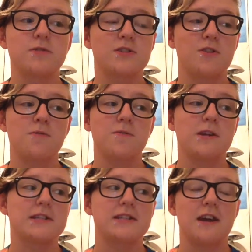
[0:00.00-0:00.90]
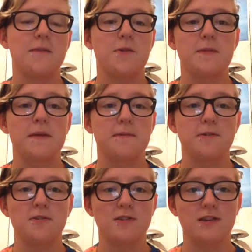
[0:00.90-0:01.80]
is don't waste time on people
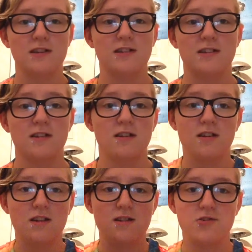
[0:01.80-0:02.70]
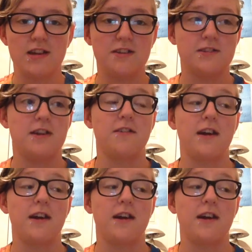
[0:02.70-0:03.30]
who are gonna drag you down.